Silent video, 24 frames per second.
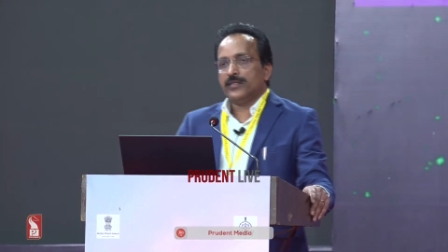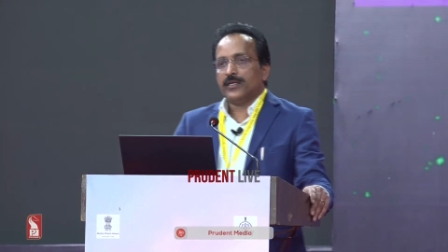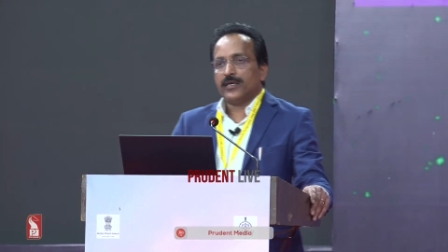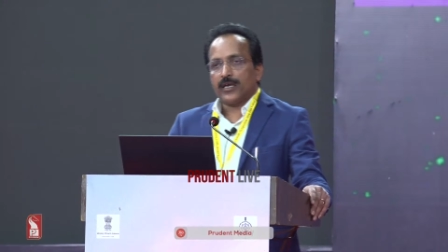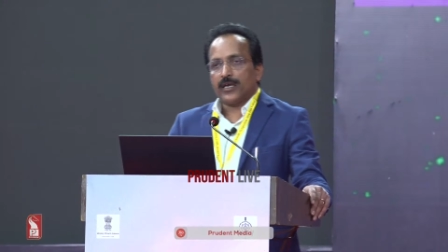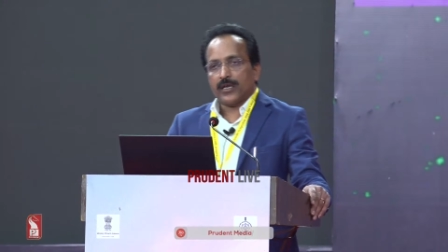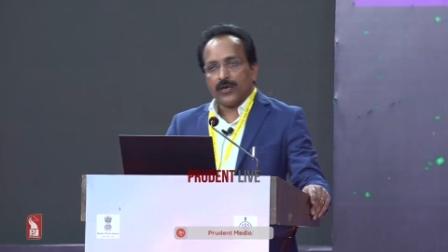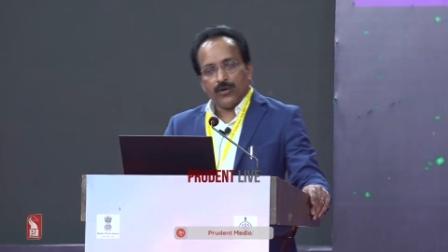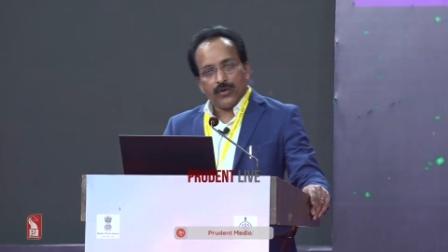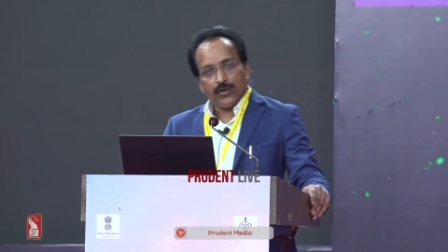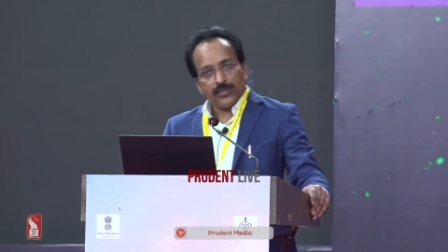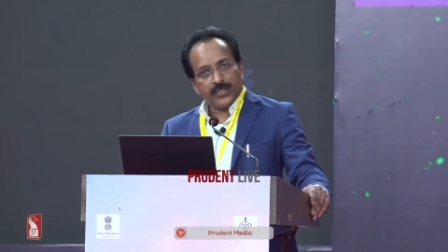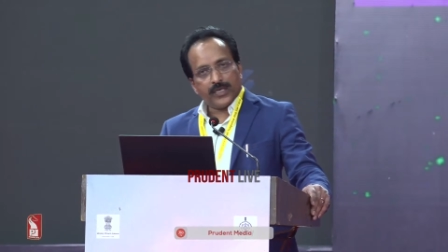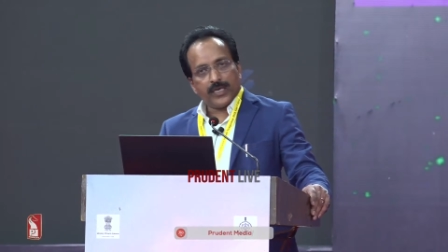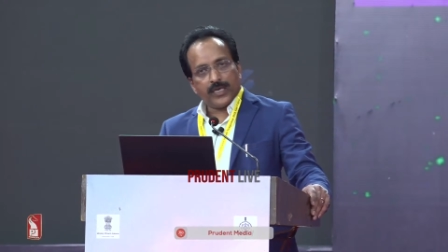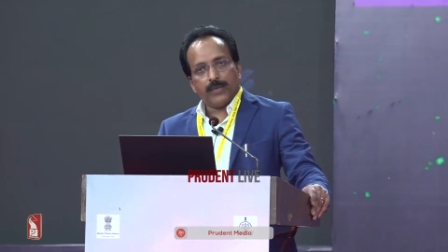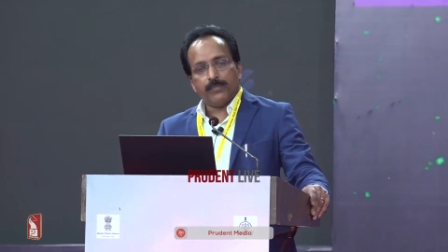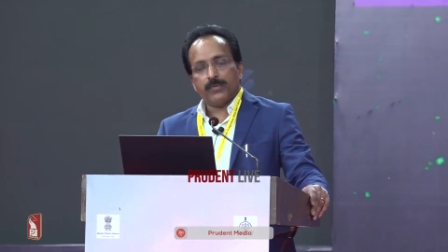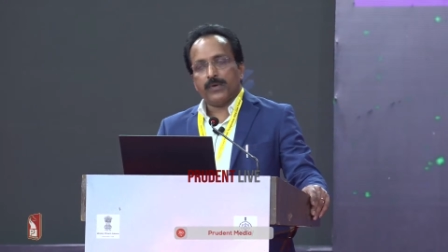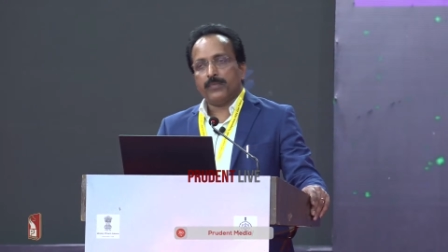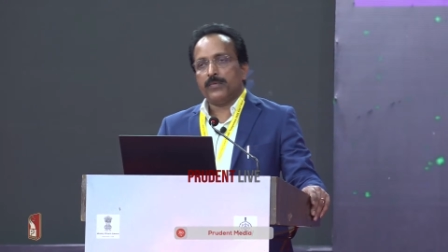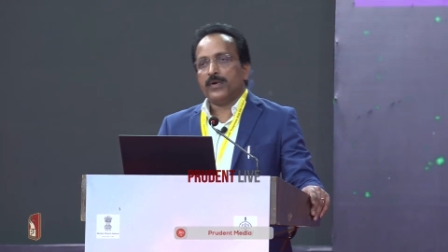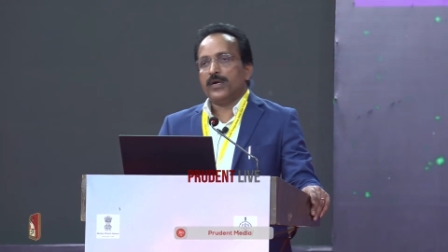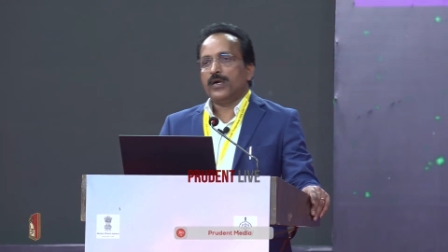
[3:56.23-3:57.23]
the technology
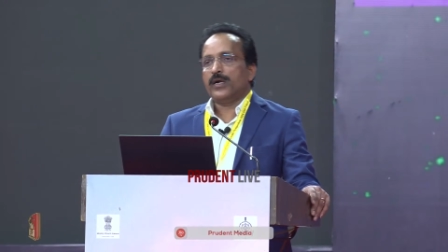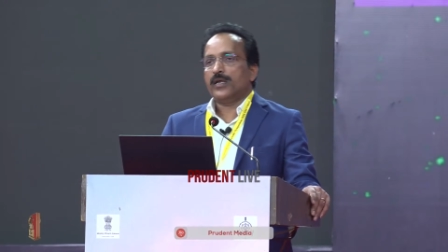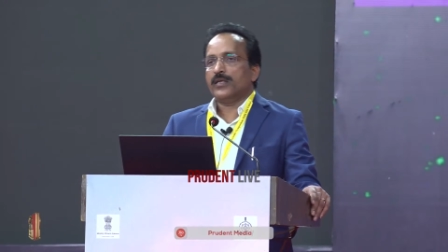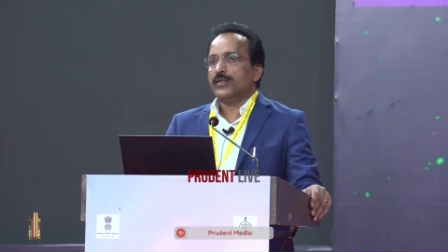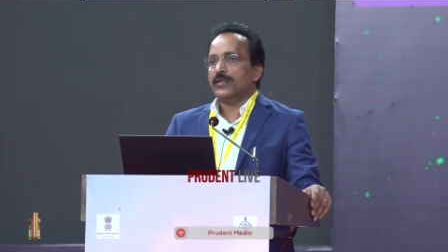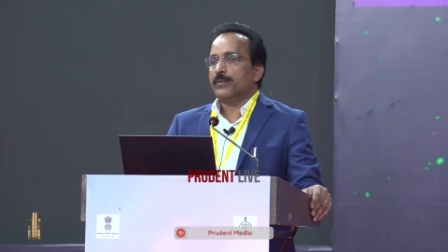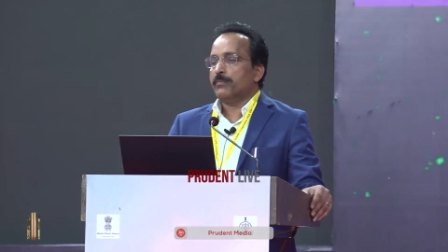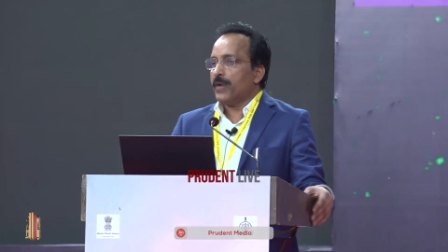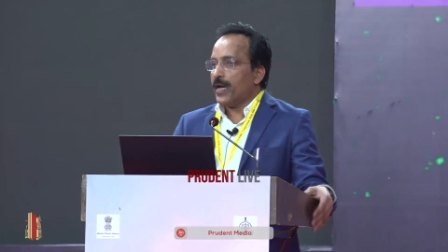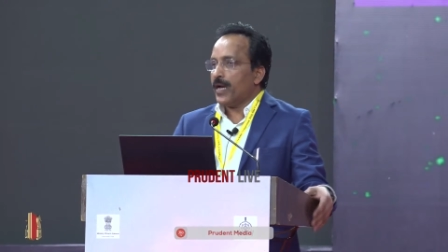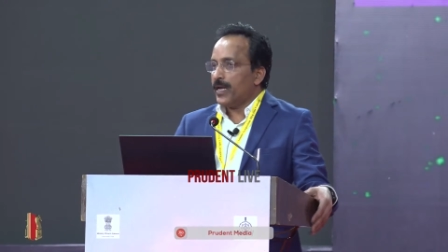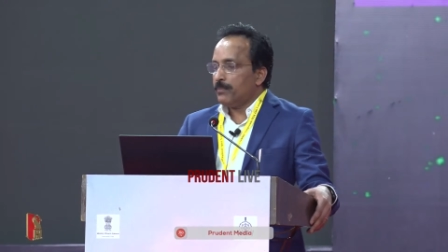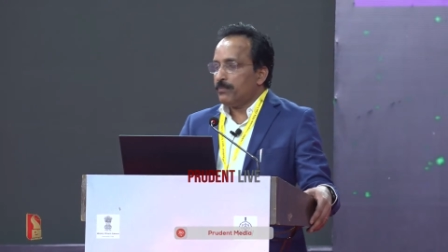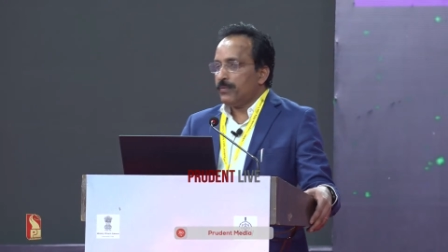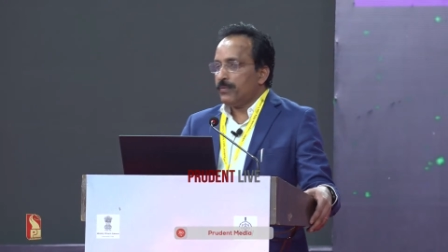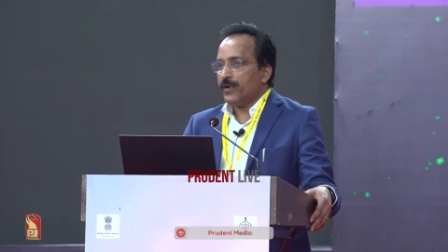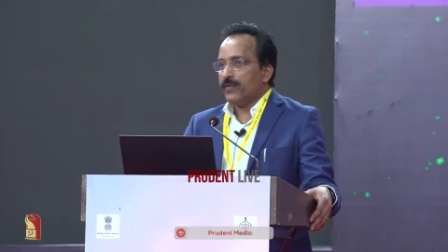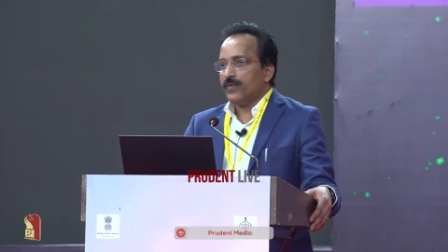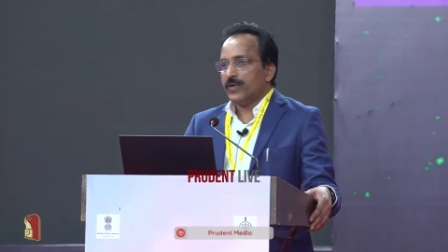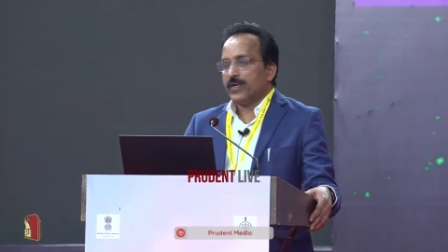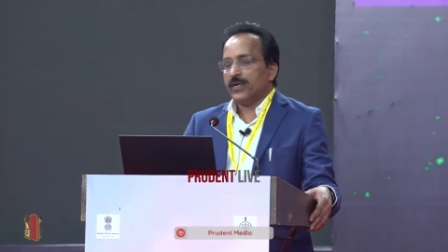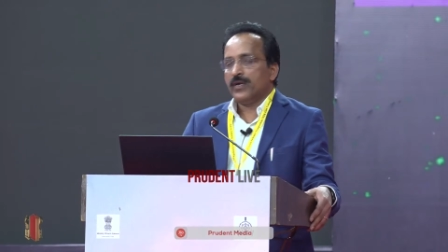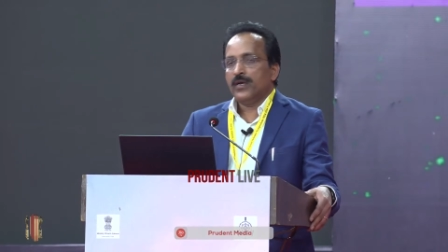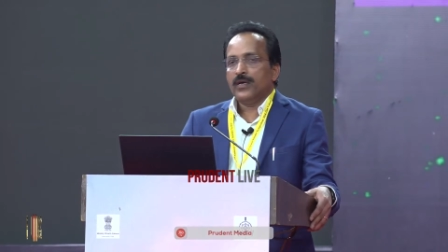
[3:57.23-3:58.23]
capability, the
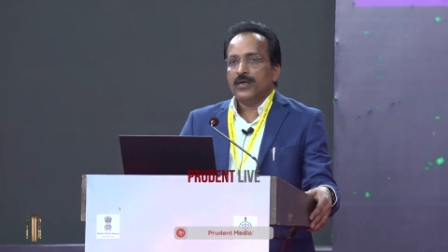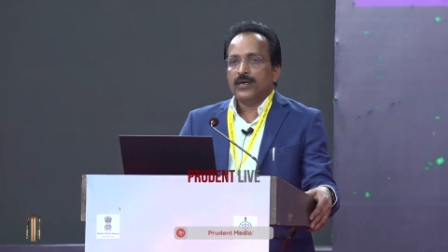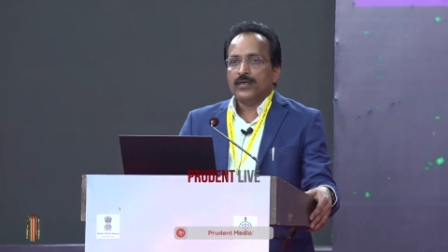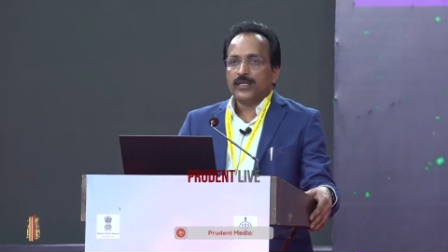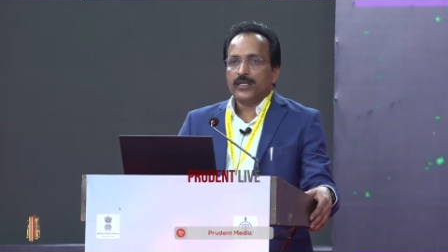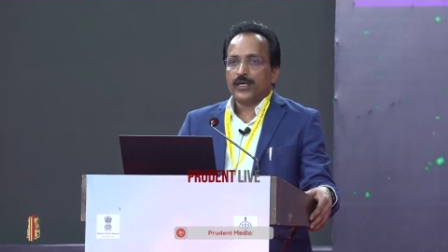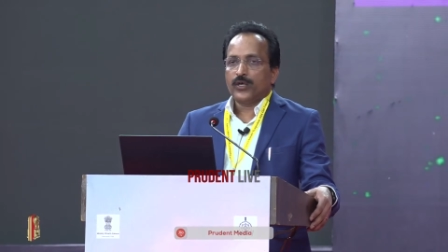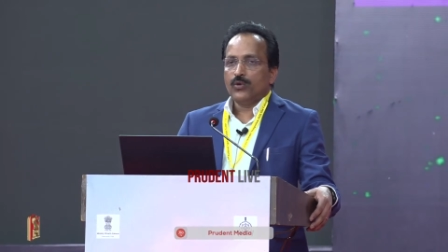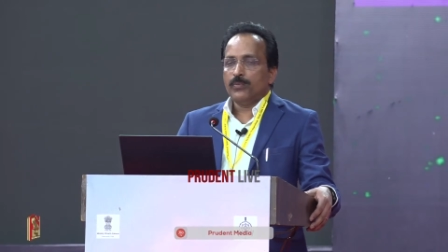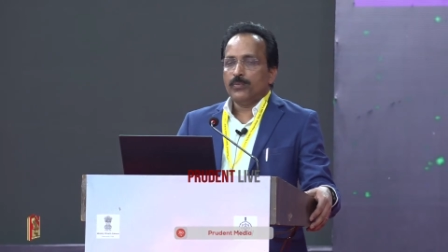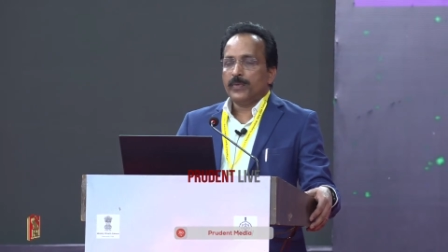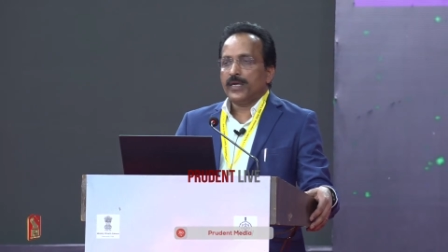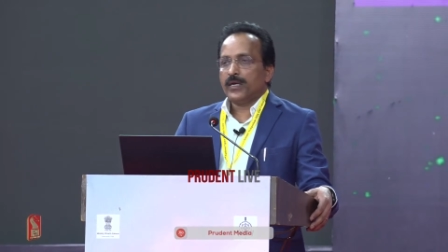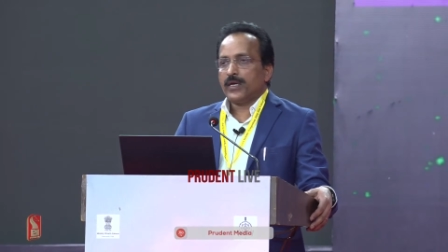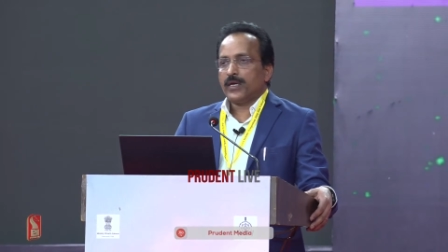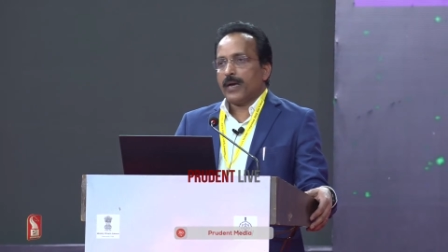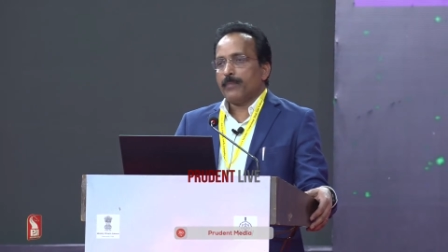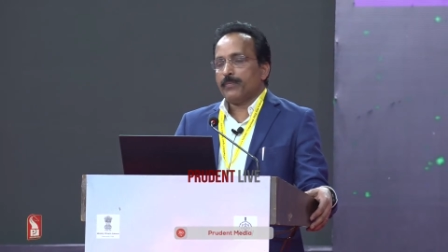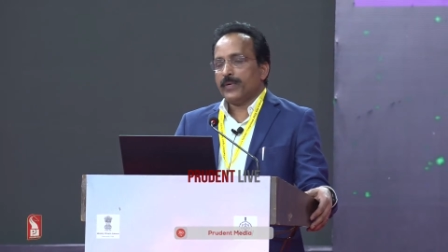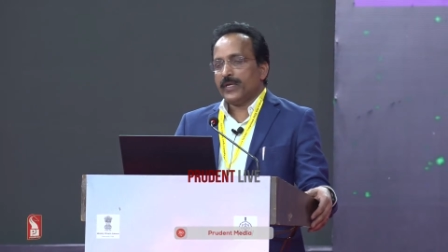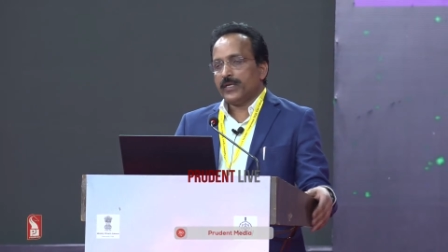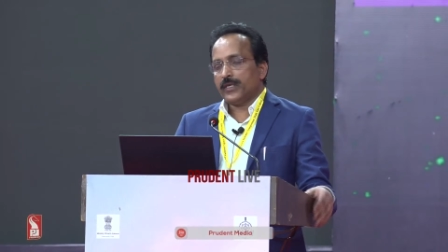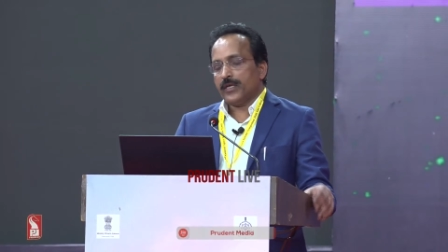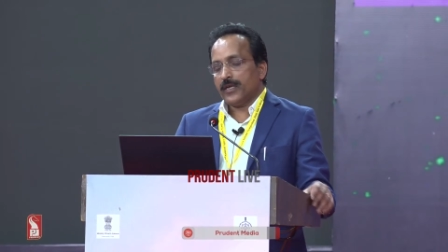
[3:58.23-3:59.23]
manpower, the human
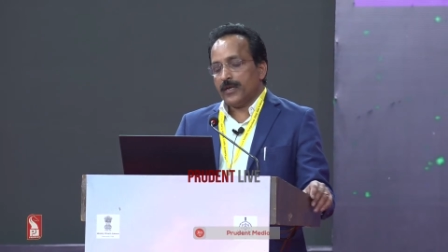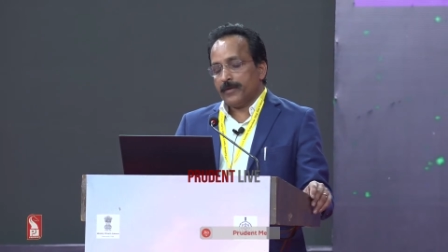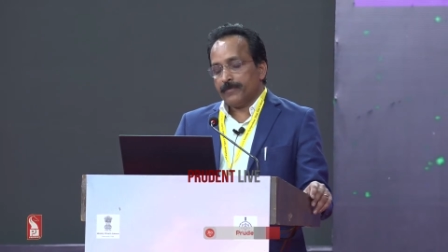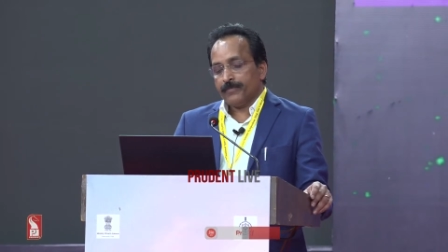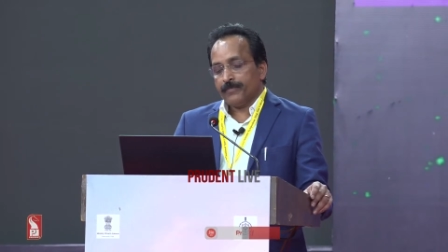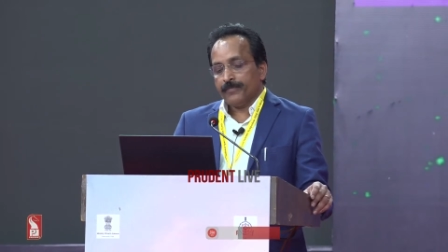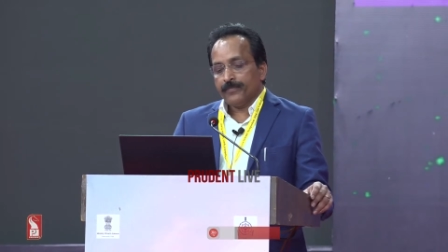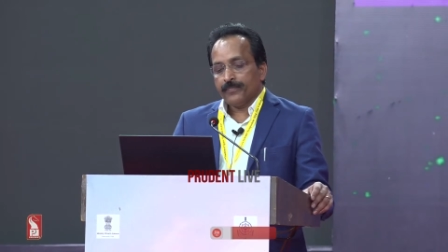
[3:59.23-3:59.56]
capital.